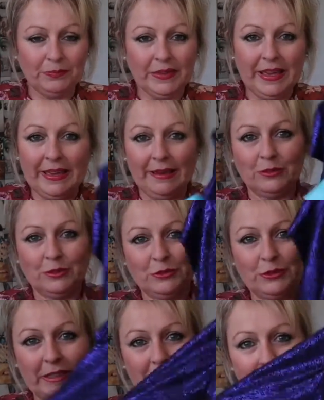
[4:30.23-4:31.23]
yeah, I was
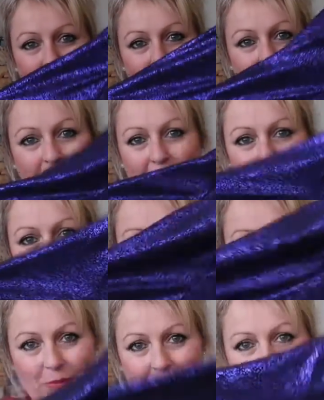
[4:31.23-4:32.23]
really, really
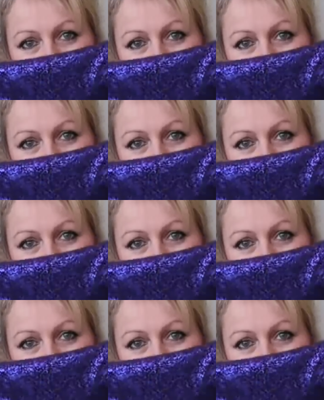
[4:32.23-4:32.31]
pleased with